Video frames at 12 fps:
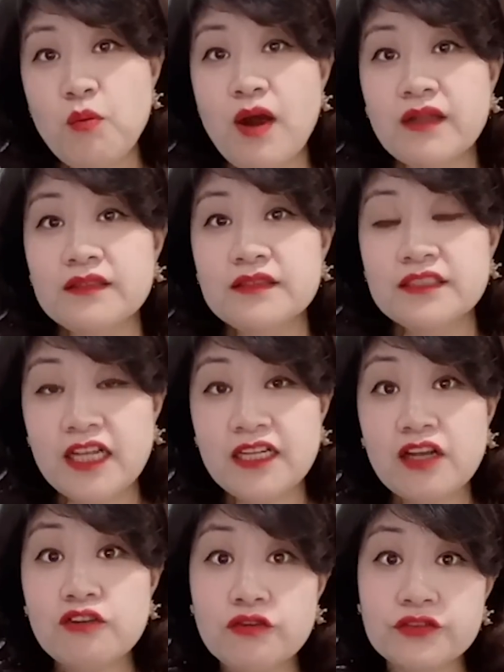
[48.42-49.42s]
one,
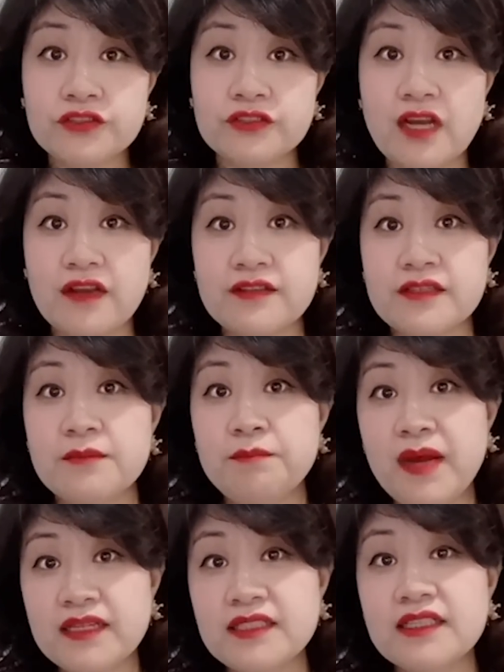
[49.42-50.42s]
China growth stocks,
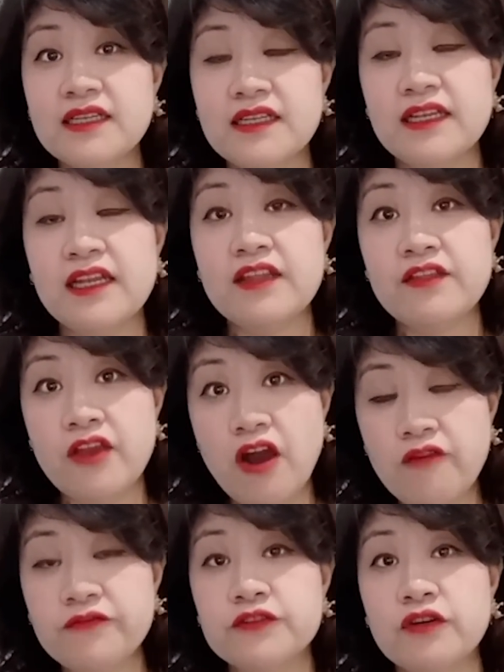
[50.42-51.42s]
particularly the
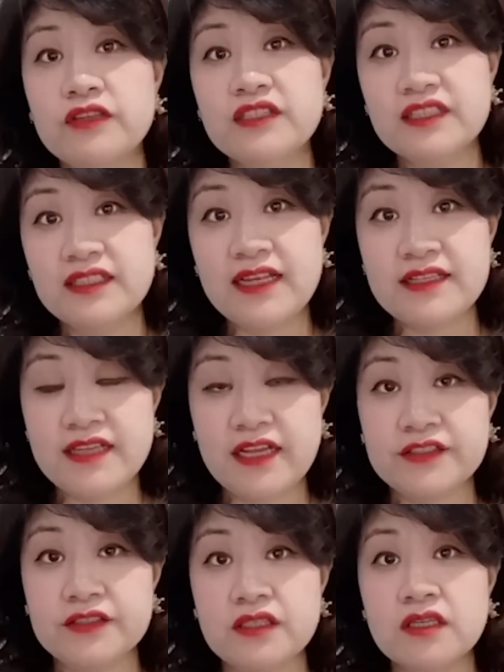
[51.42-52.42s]
offshore internet
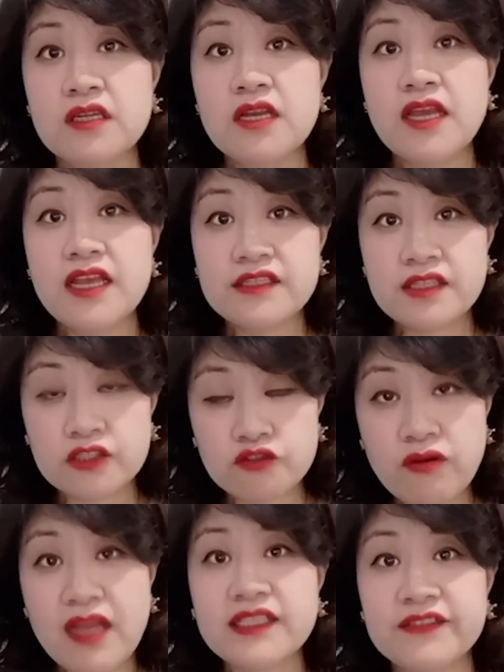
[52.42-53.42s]
sector, is
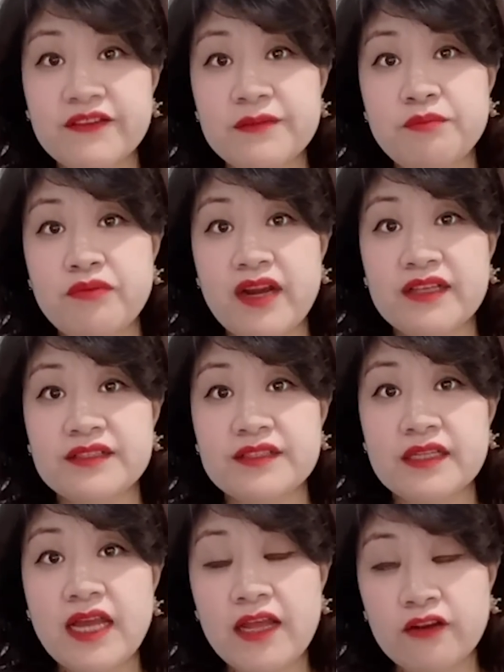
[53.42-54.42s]
attractively
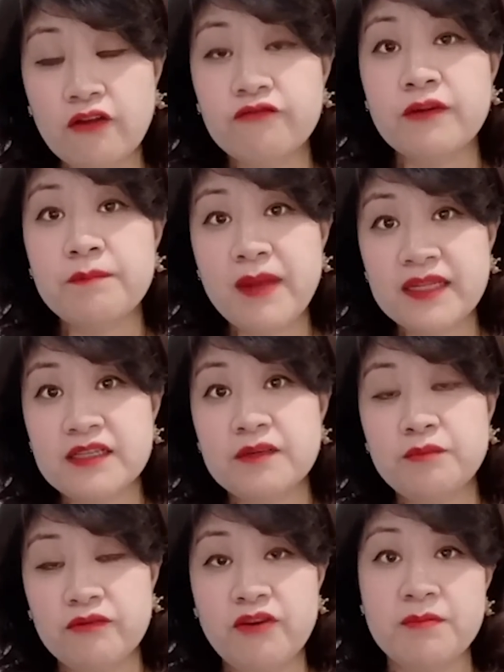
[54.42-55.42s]
priced and offer better
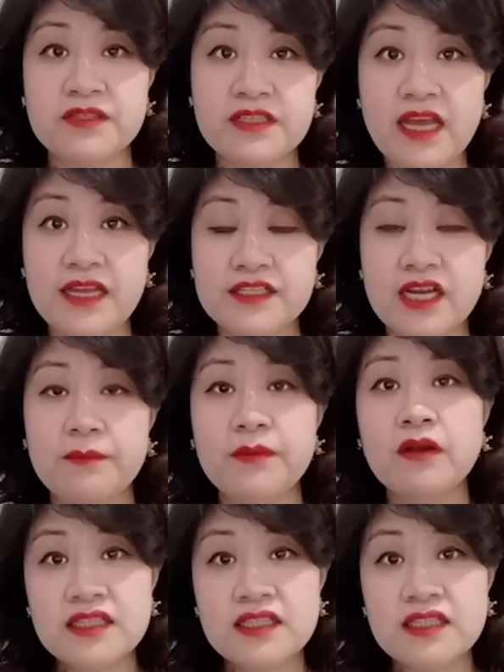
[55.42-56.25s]
performance catch-up.